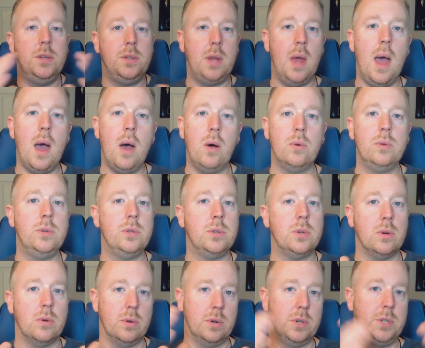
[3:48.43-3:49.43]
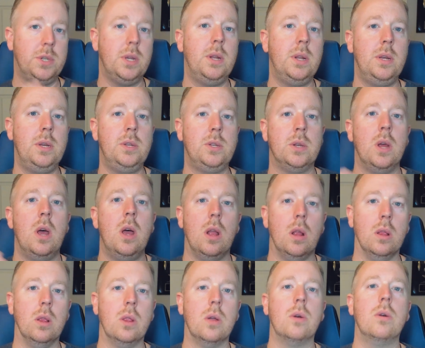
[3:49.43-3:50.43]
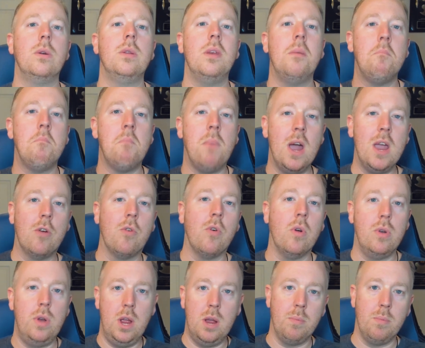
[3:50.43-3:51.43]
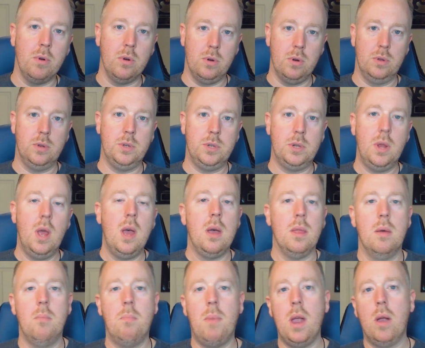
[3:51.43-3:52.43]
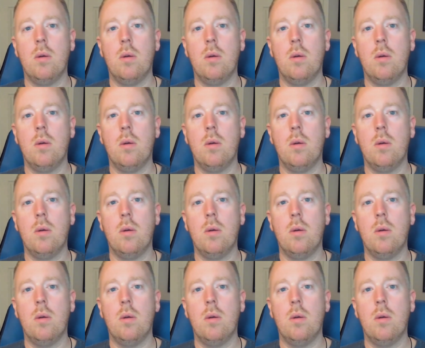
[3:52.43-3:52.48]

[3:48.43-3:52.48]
in towns or cities, learn the micro neighborhoods. The